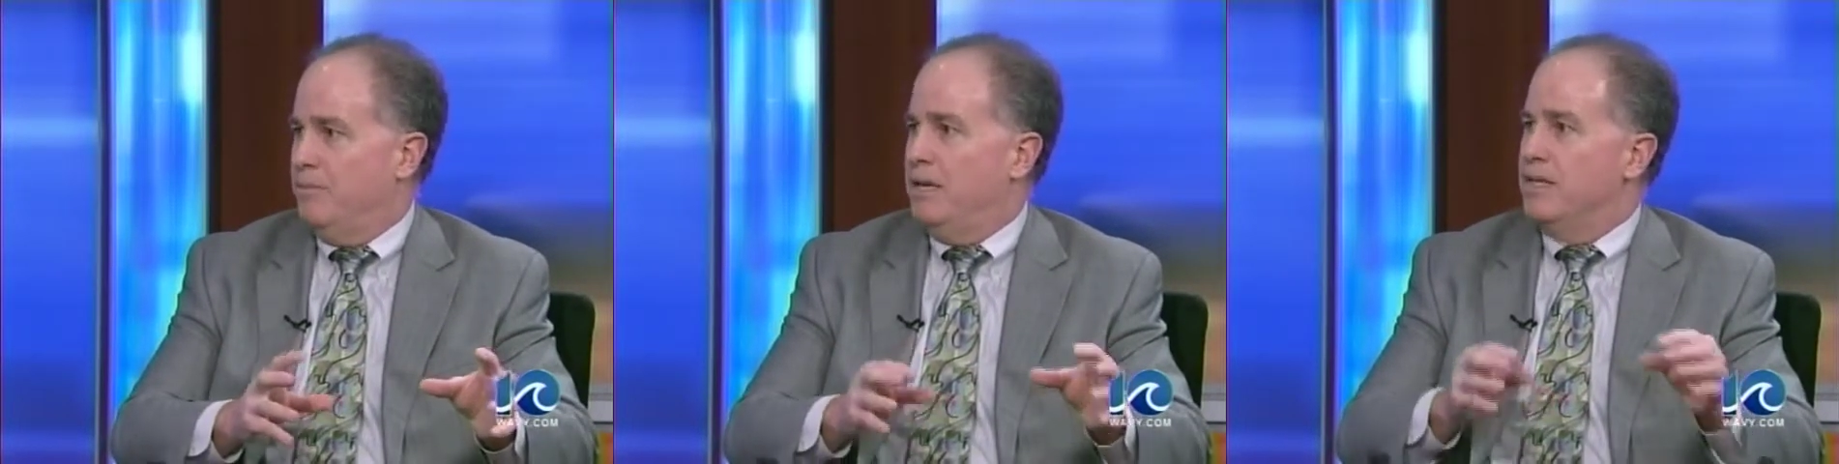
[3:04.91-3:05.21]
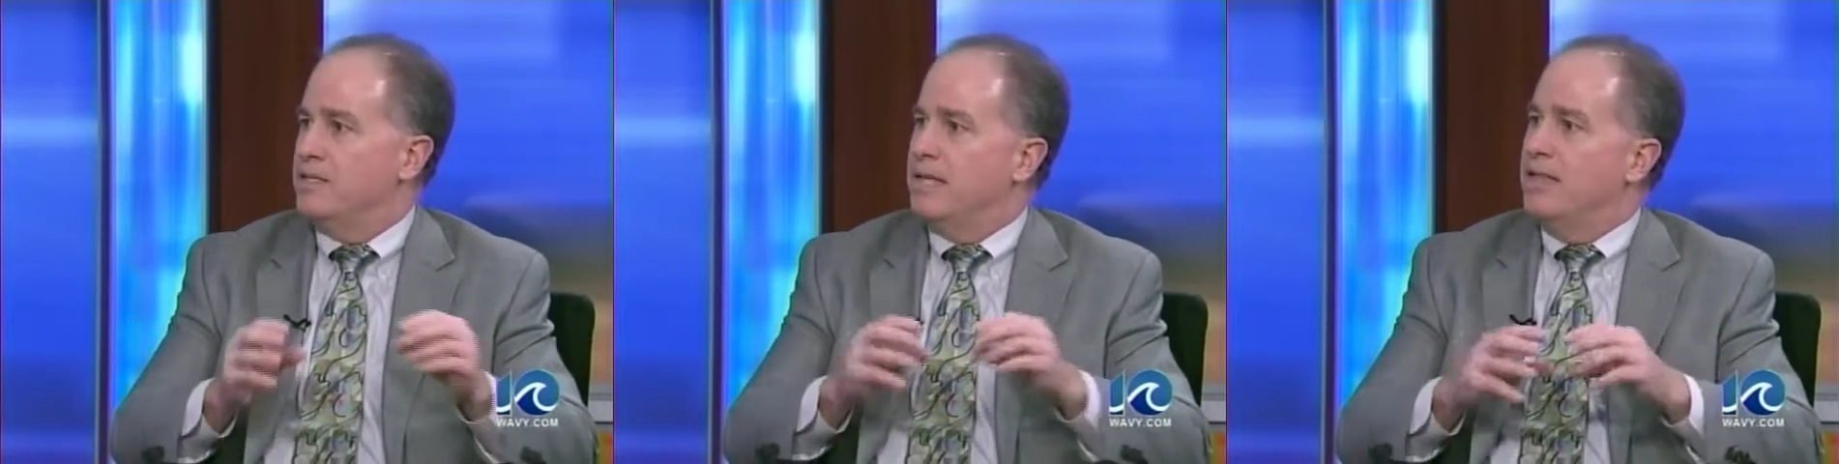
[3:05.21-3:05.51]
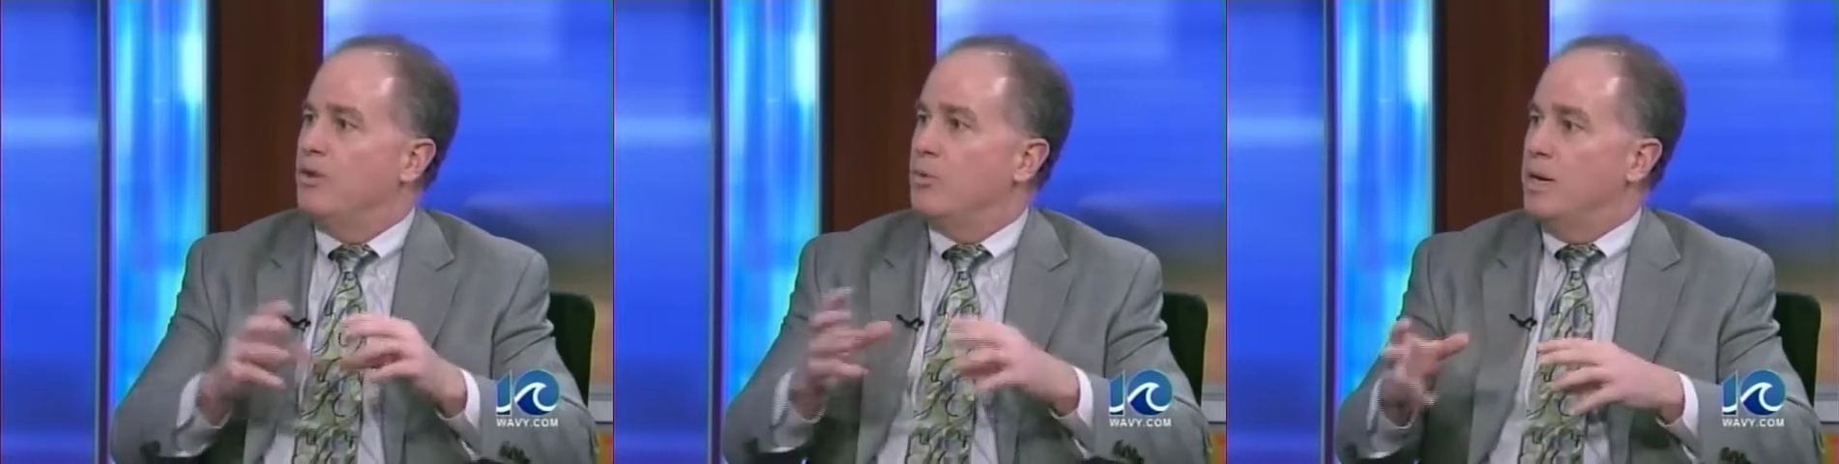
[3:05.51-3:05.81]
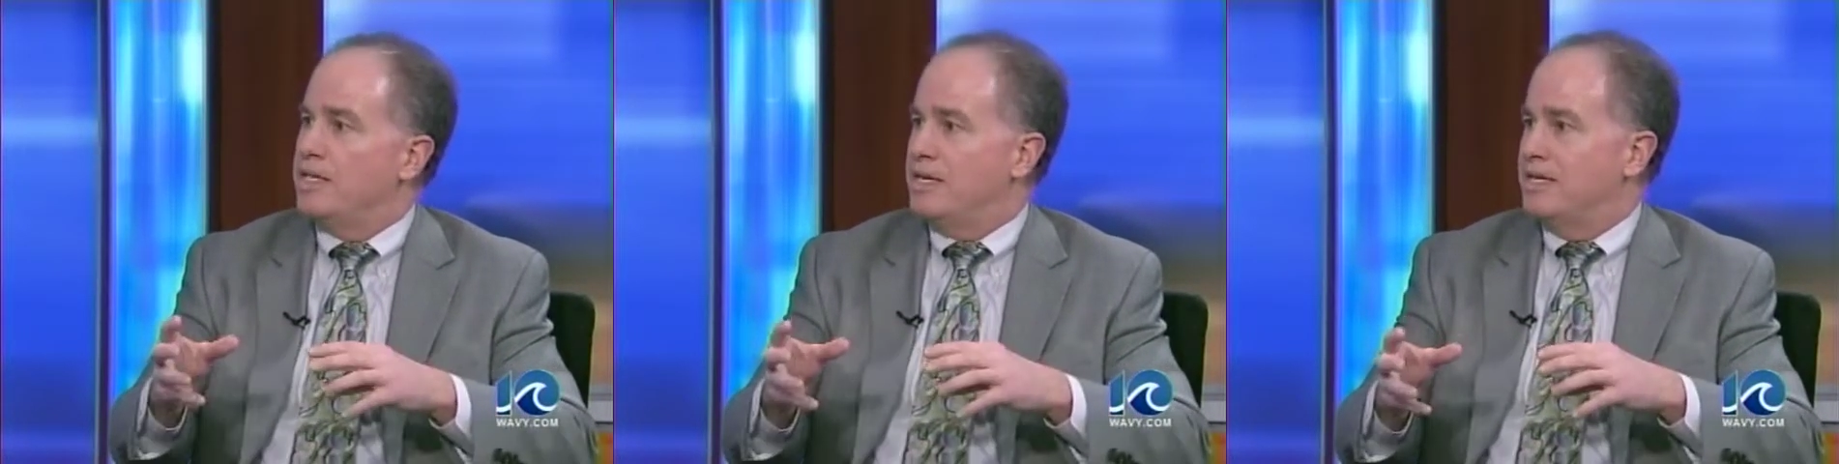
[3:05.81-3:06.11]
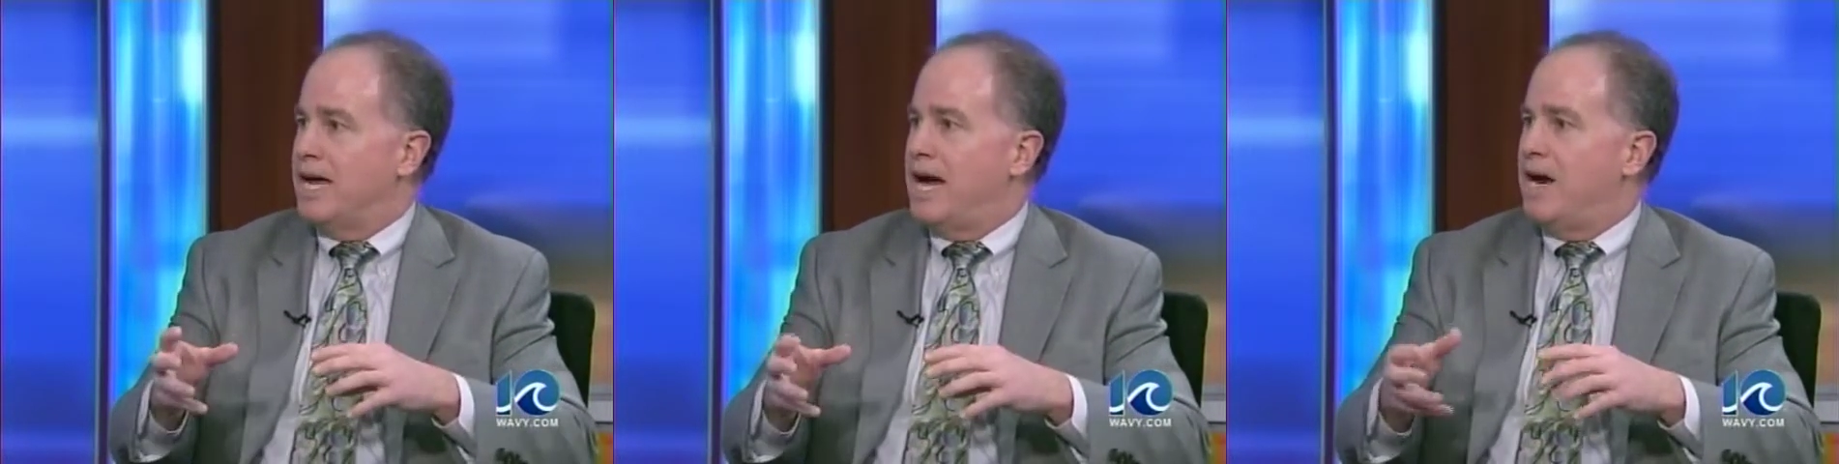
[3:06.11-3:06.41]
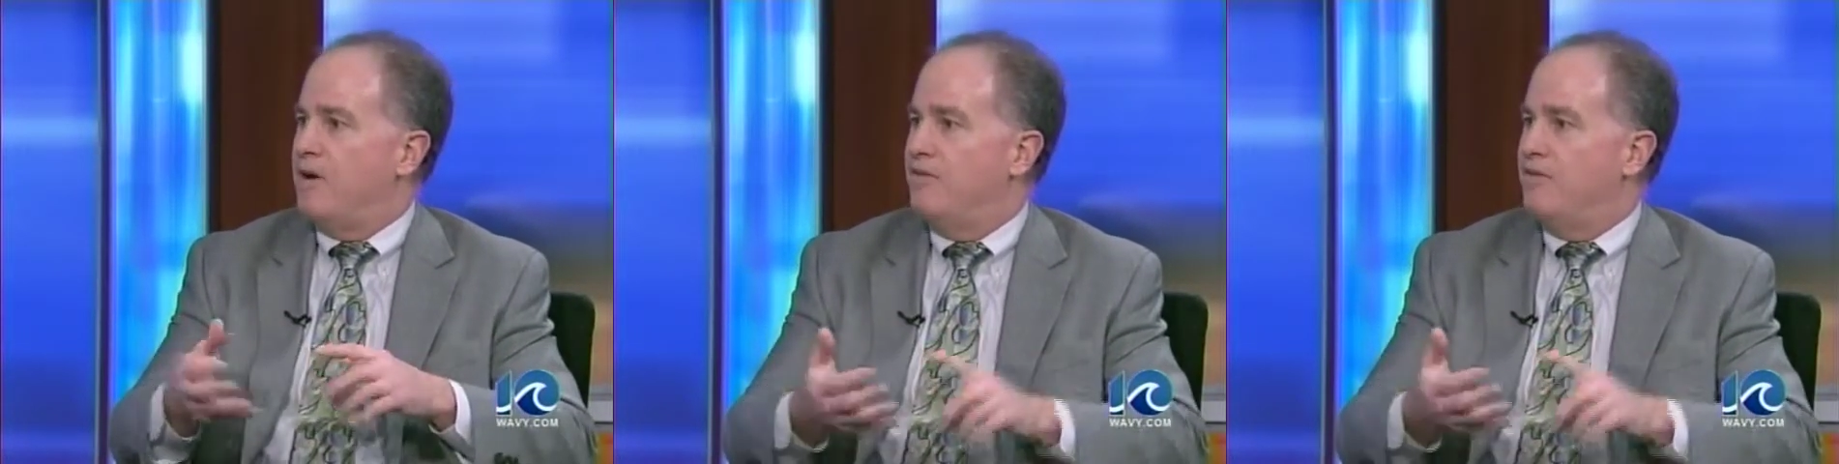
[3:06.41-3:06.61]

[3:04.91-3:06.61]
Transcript: because then the risk is higher